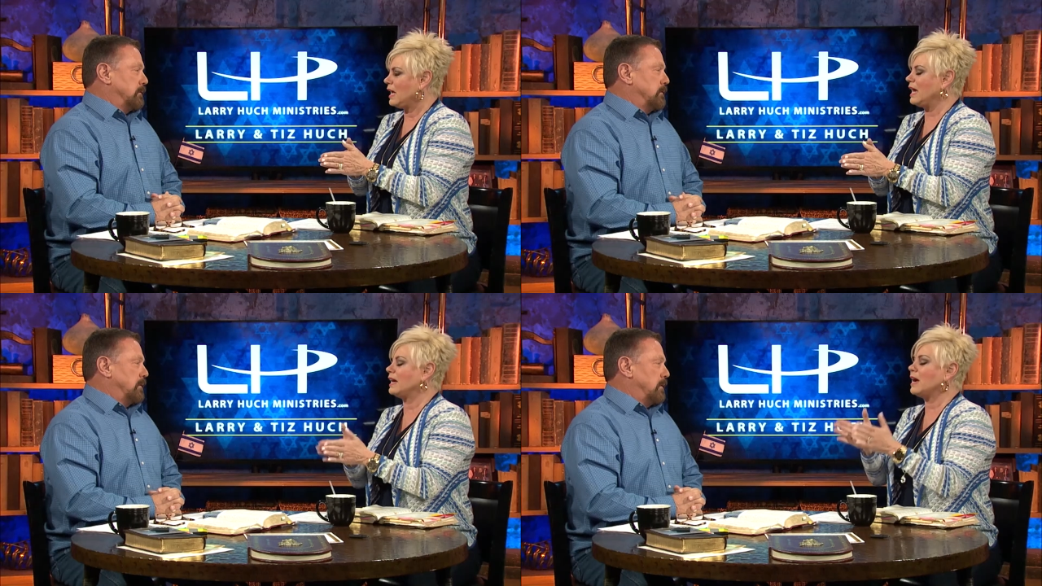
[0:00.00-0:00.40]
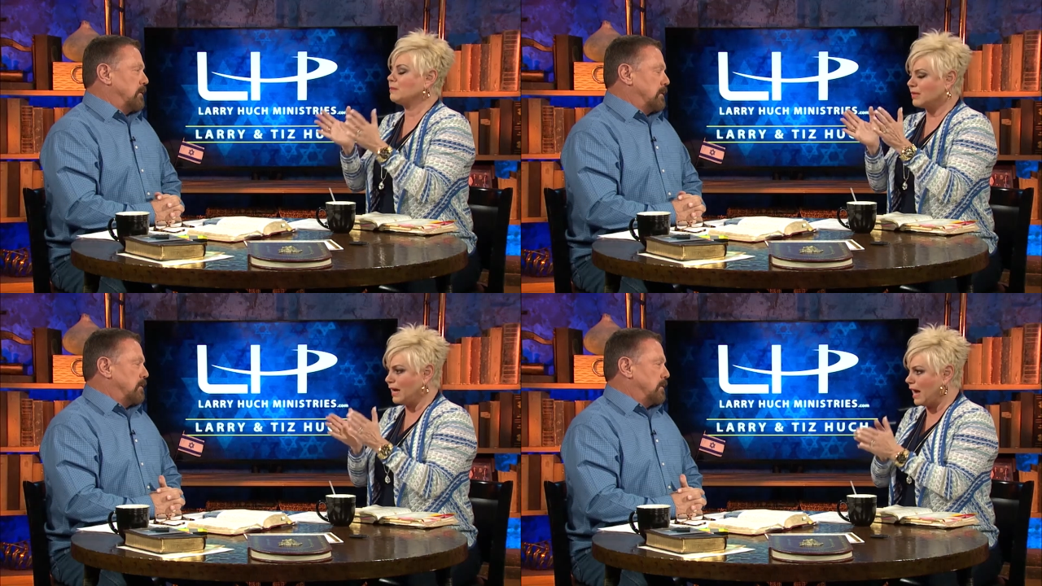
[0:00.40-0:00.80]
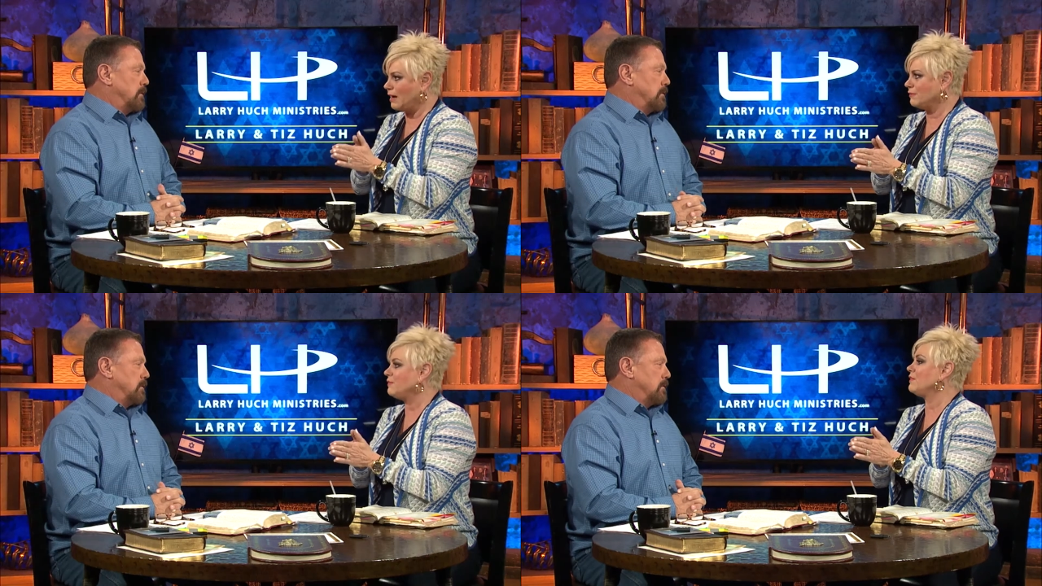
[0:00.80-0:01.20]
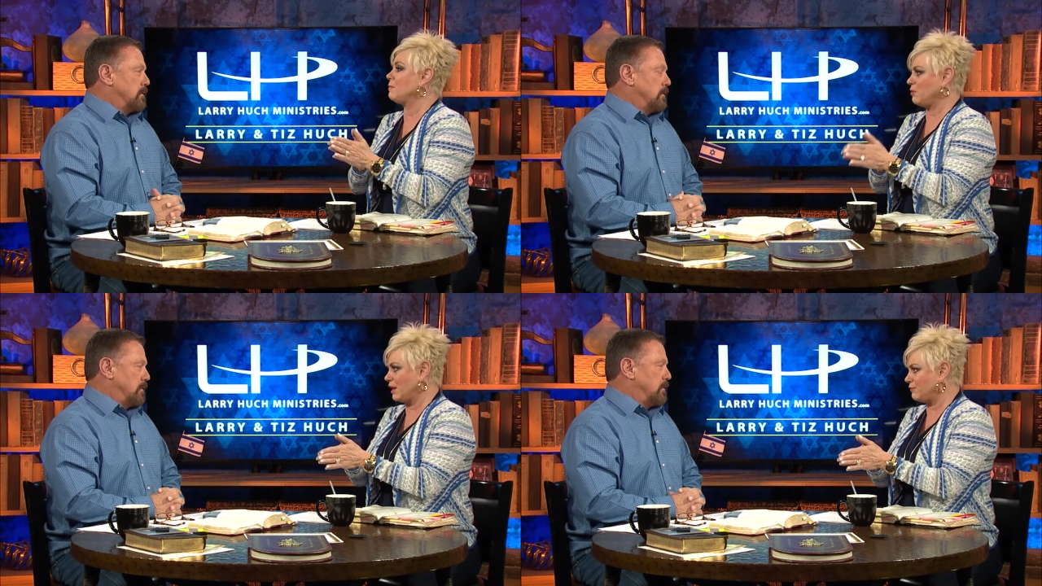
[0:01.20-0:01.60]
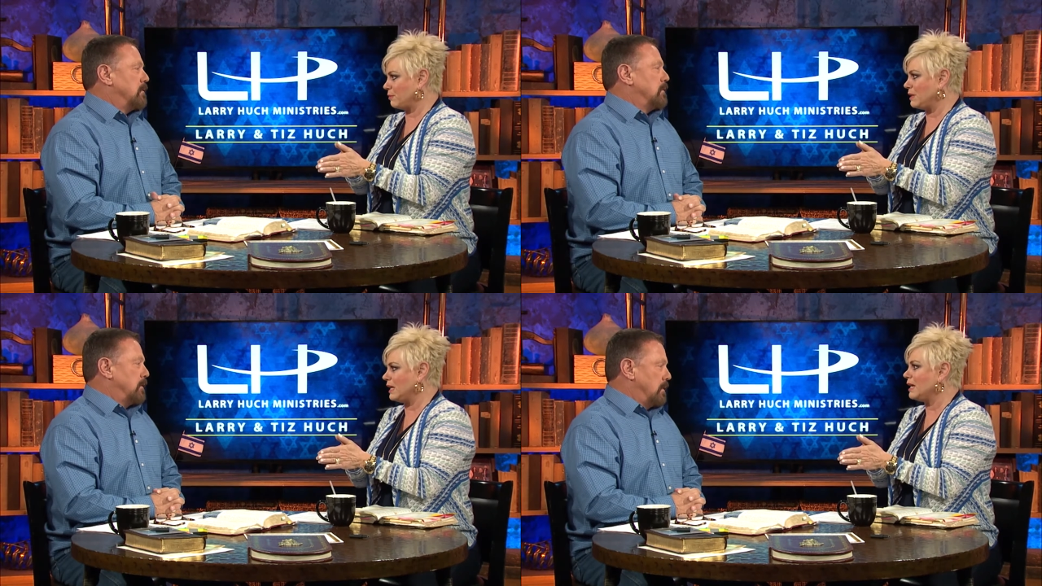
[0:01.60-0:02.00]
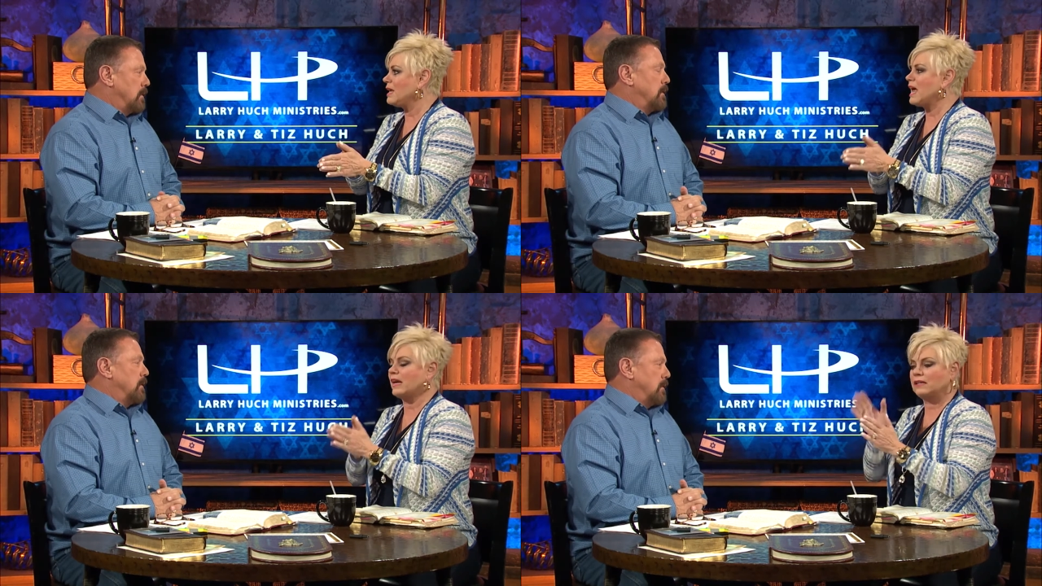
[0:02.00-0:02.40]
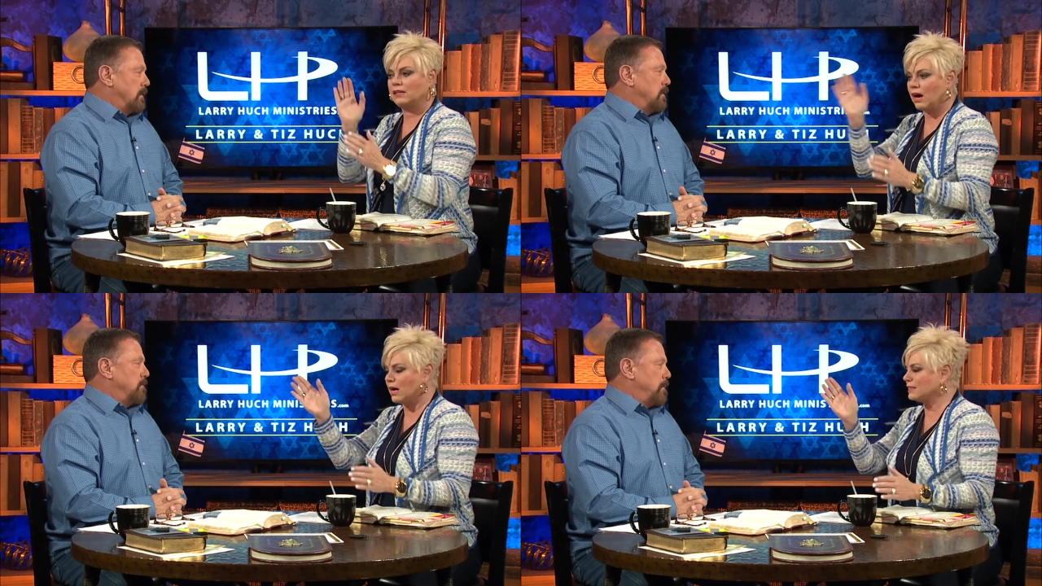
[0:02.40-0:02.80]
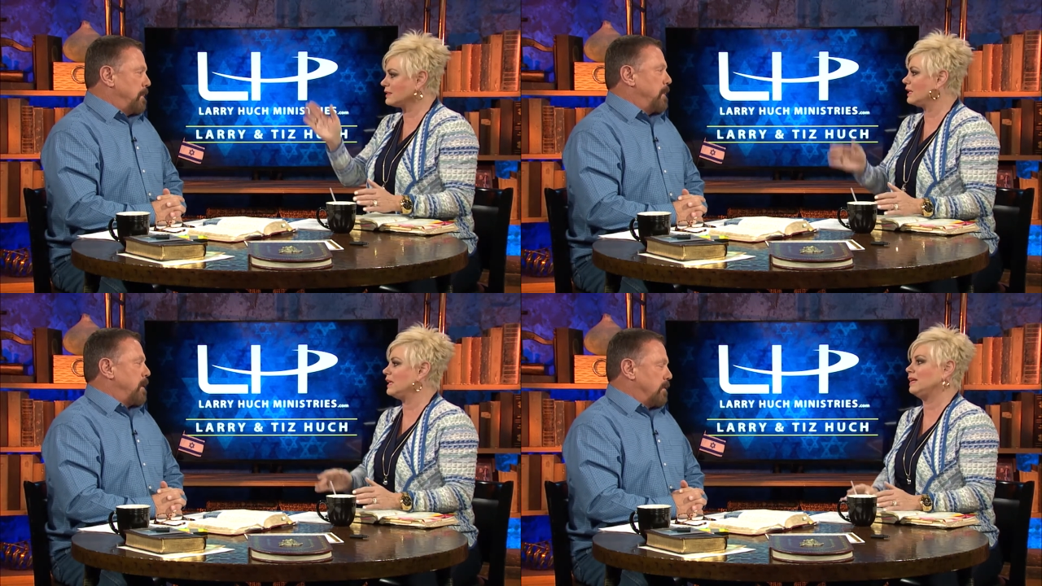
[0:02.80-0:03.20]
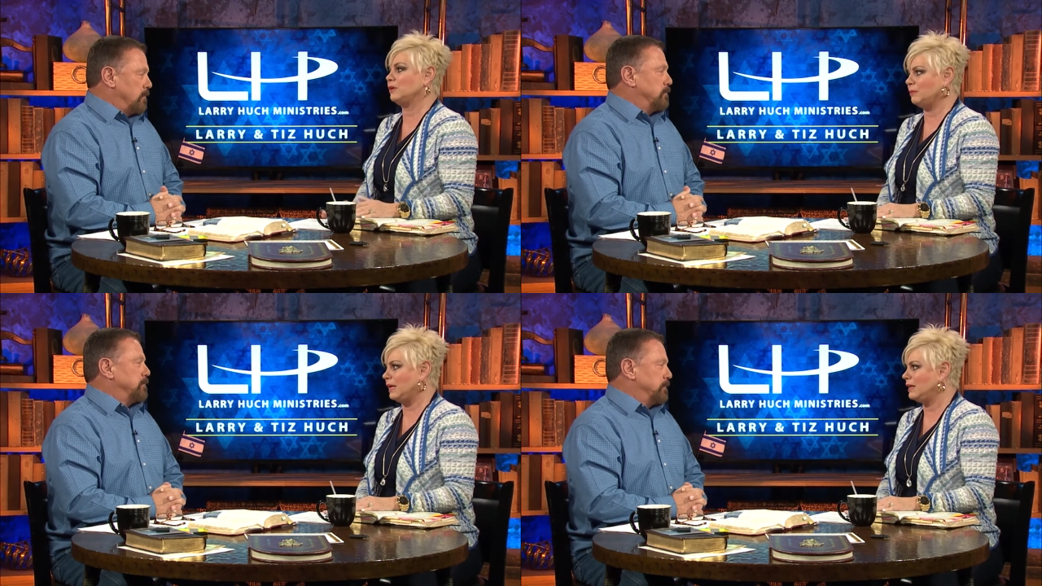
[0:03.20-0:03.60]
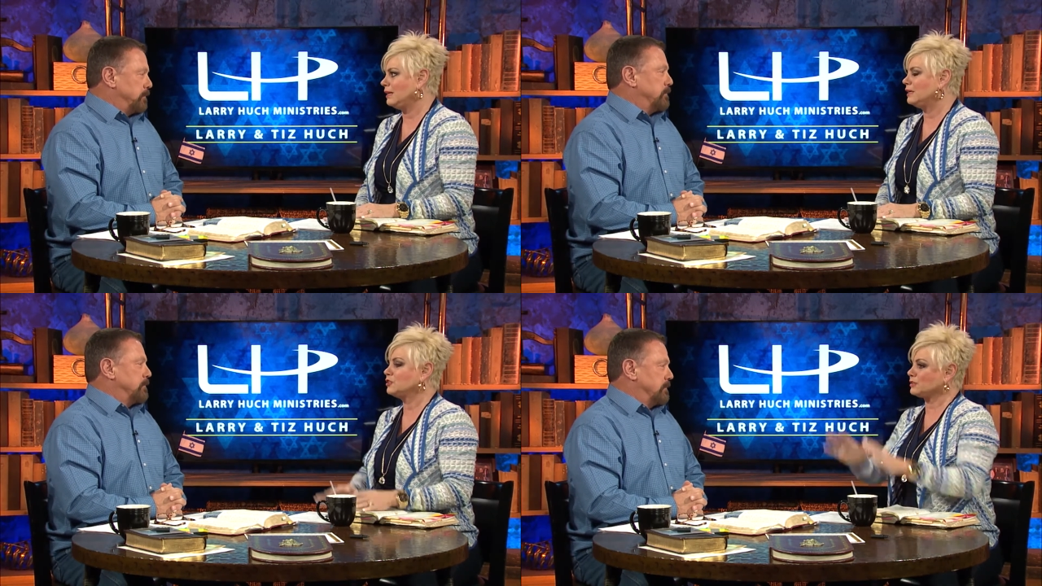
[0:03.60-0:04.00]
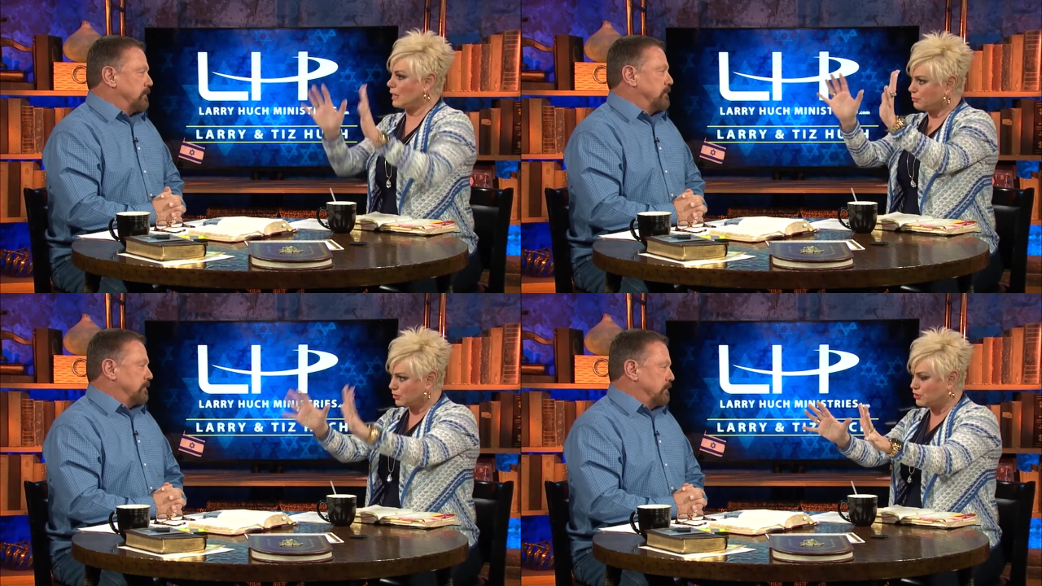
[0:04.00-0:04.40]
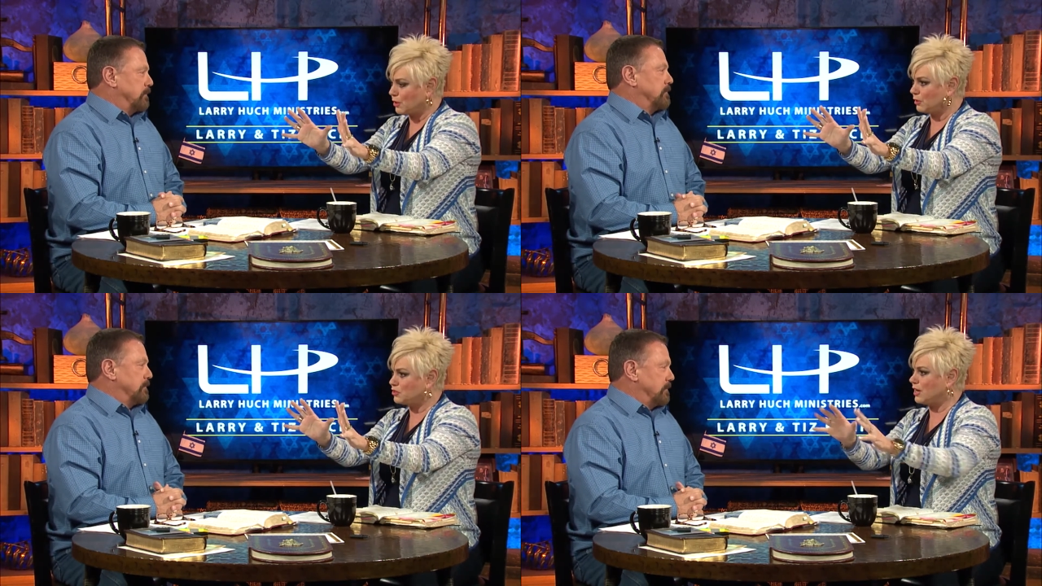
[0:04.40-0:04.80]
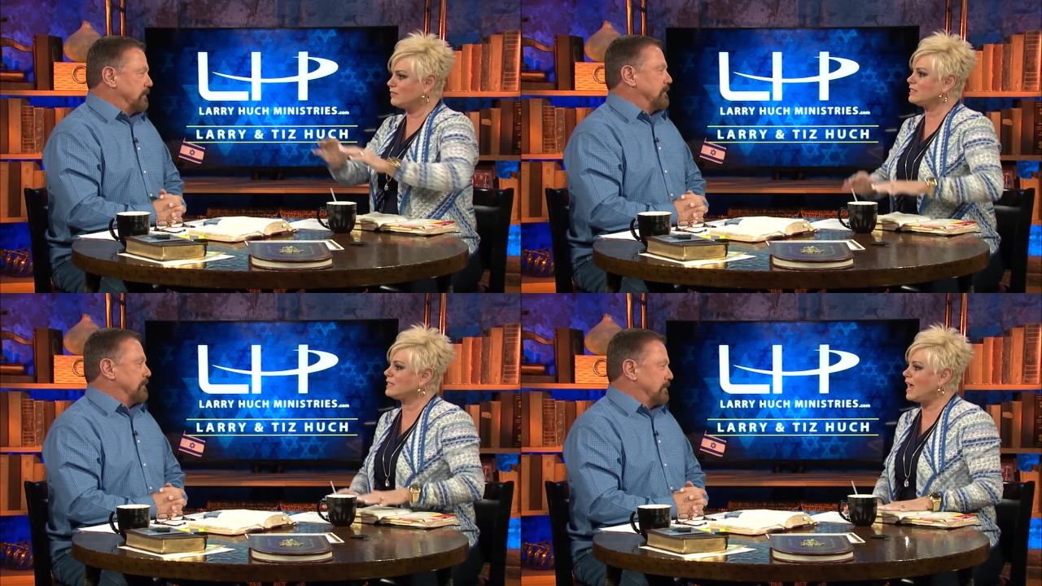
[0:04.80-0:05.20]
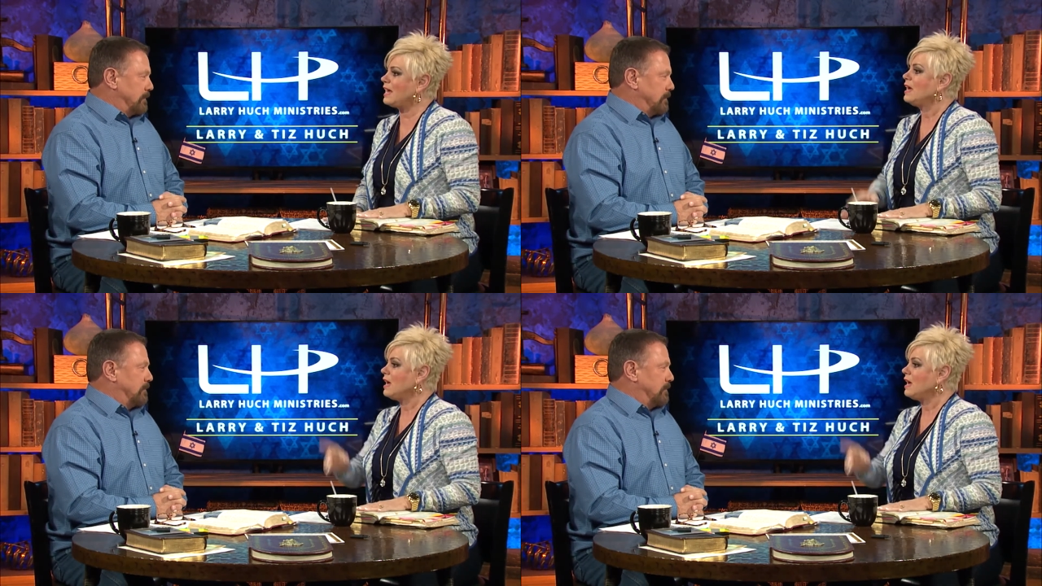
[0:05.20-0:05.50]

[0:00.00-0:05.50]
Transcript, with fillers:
Speaker 1: and I am going to have them pray for me, and God is going to heal me. She goes, I appreciate what you have to say.